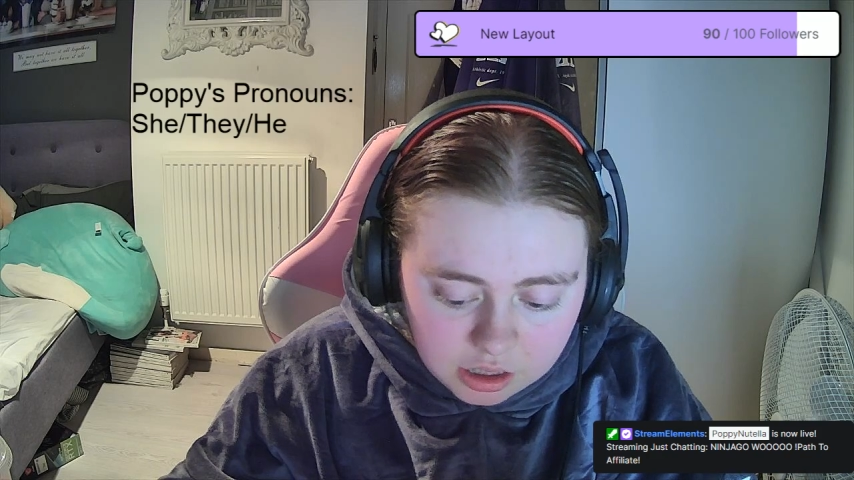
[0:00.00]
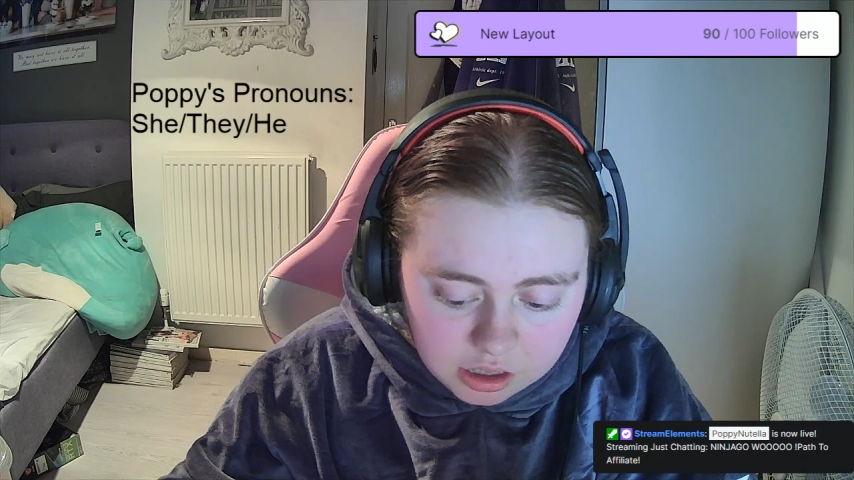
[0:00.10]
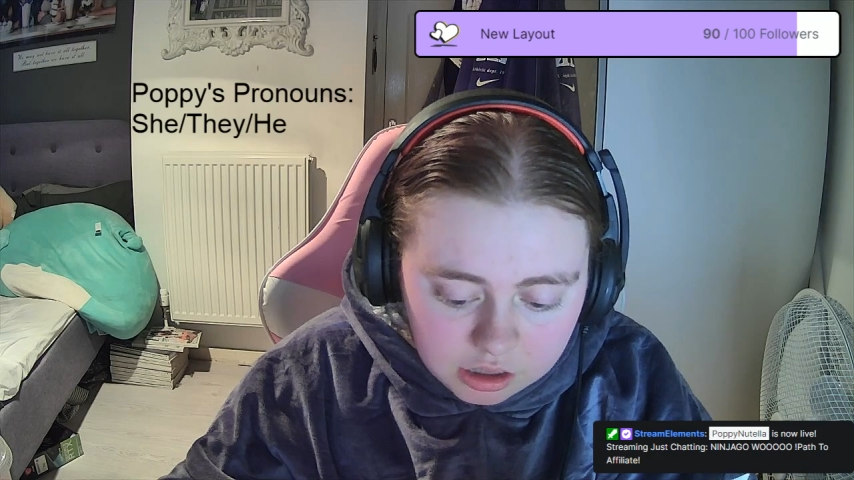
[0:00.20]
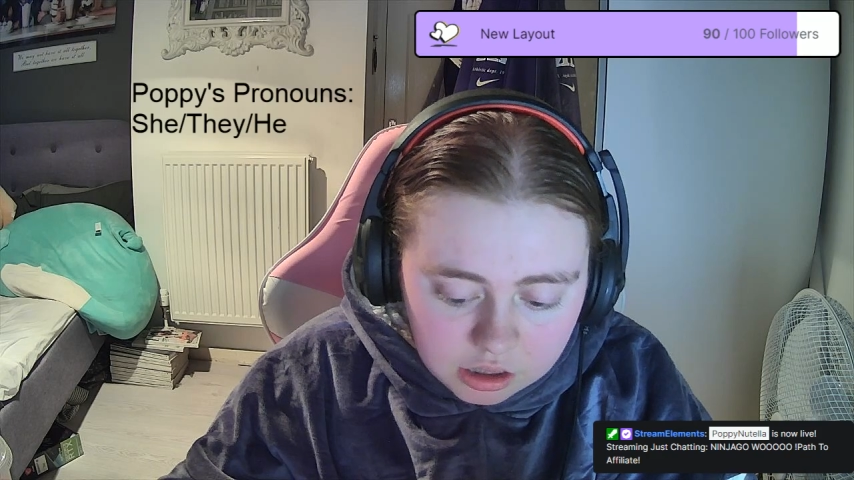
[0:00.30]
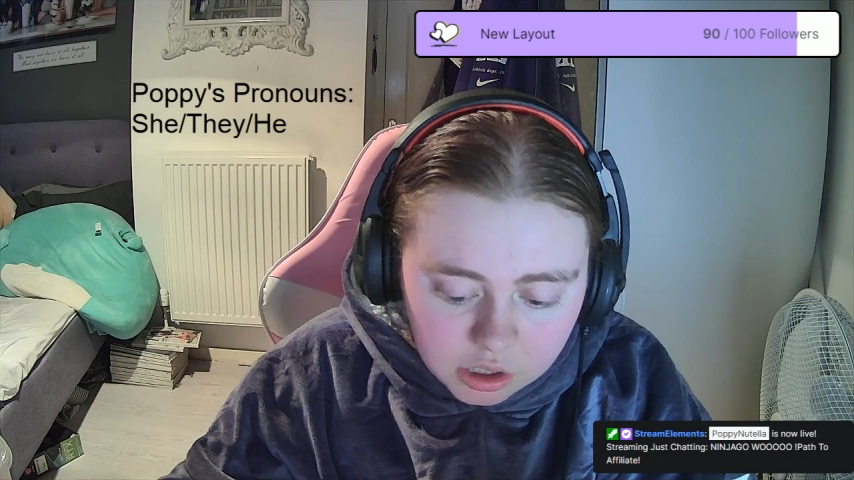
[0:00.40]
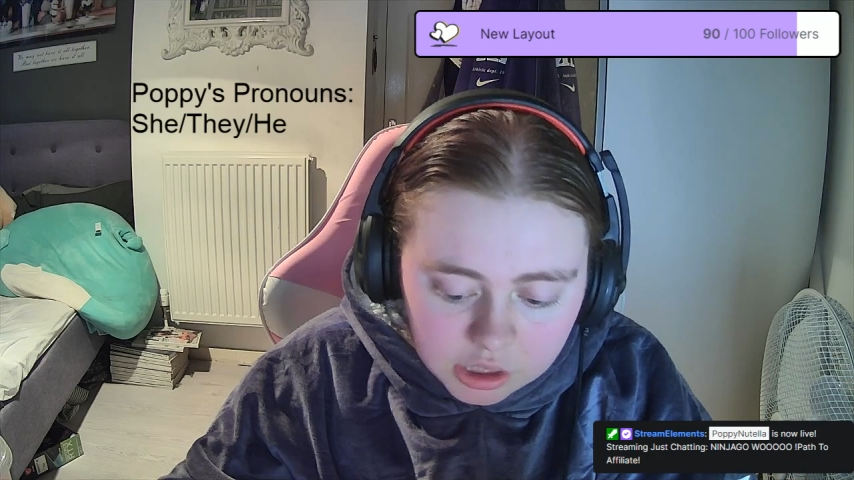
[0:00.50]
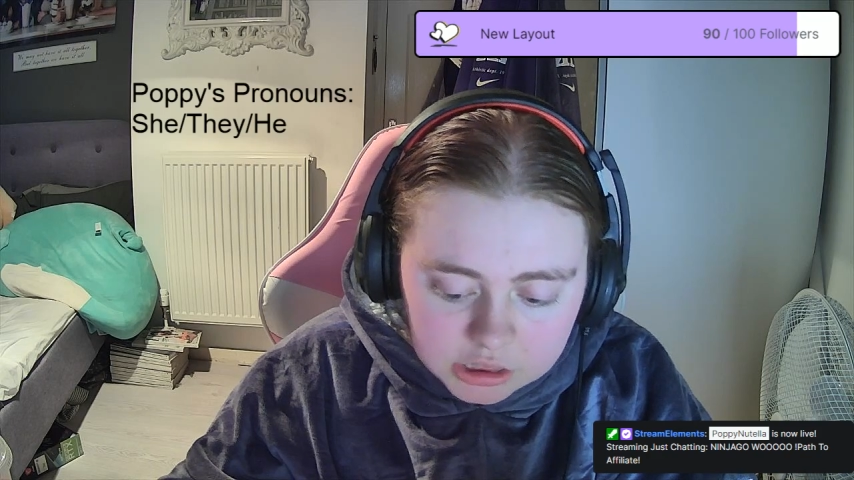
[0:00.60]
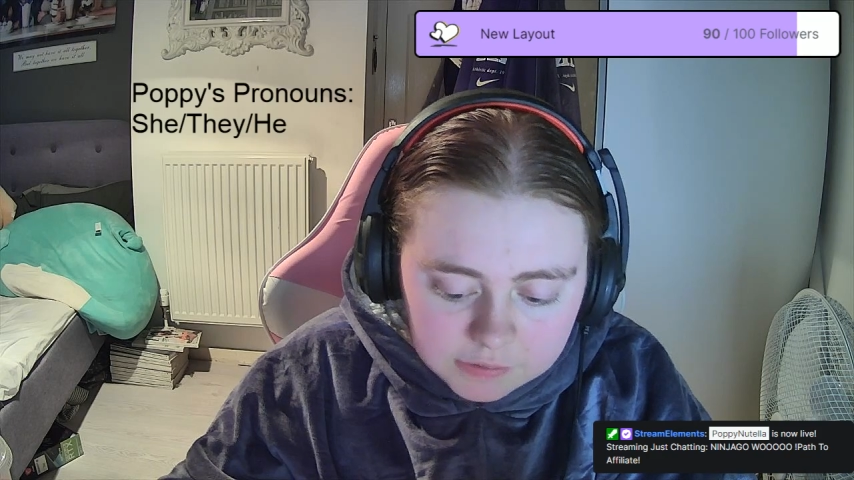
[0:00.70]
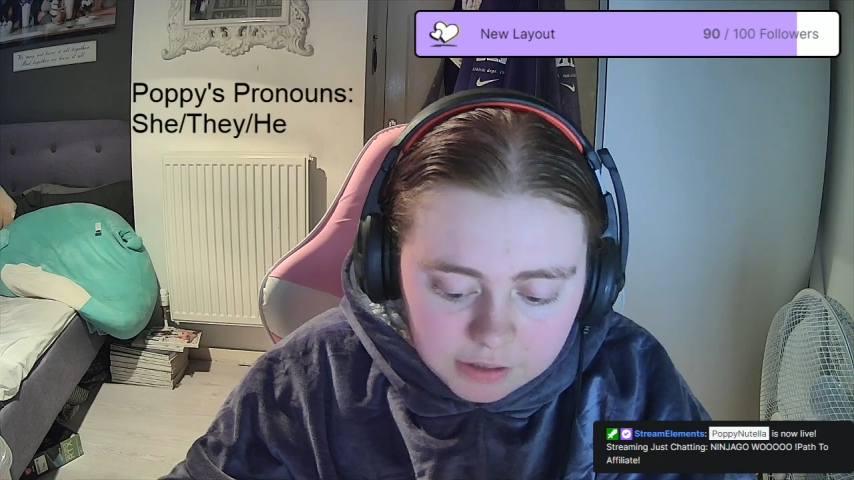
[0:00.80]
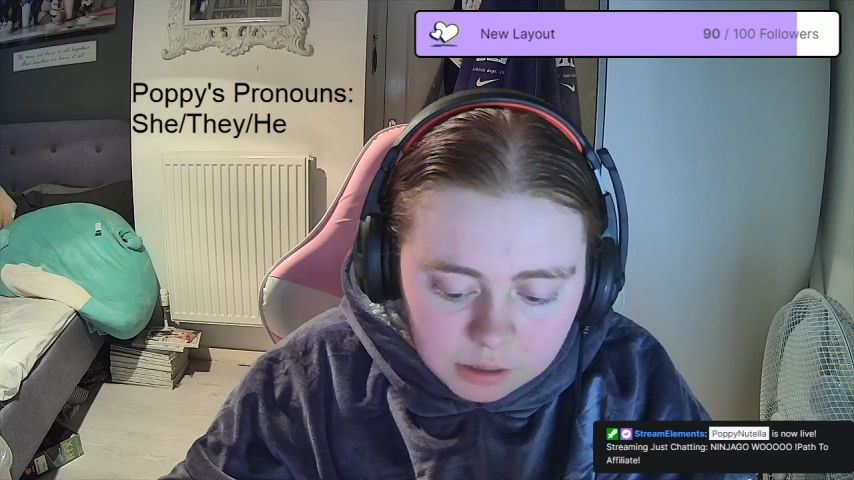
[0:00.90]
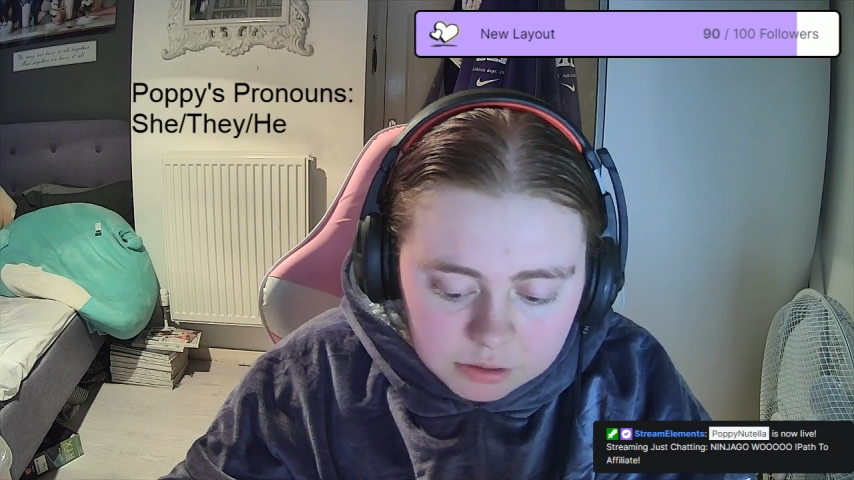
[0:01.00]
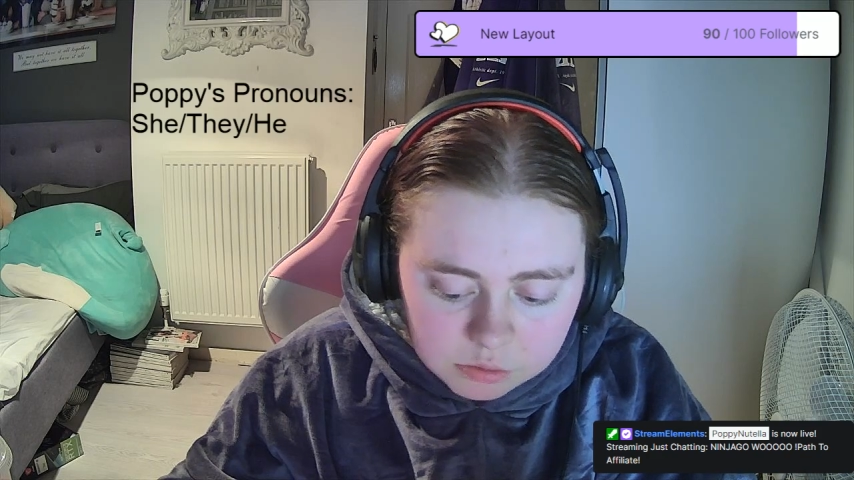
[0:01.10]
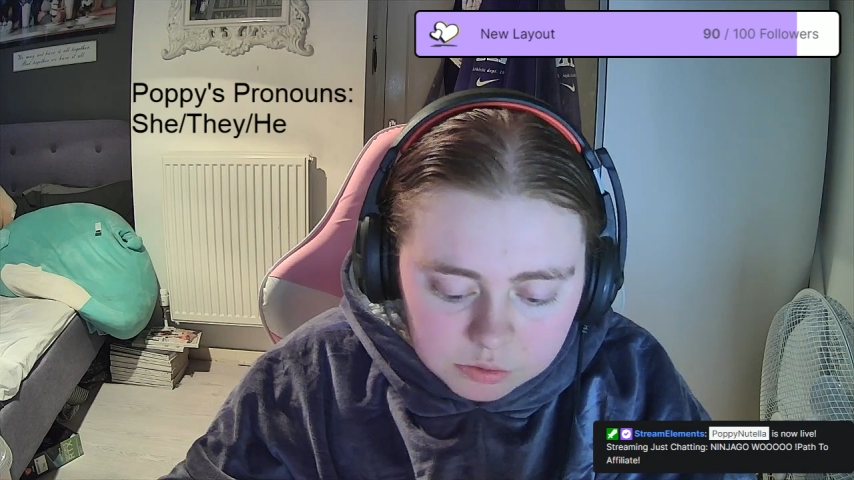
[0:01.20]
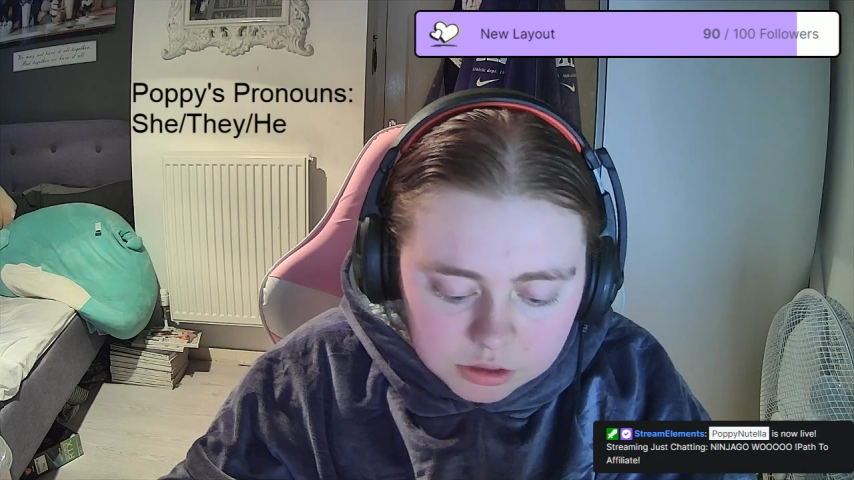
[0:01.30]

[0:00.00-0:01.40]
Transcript: Huh? Oh, that's the farmer's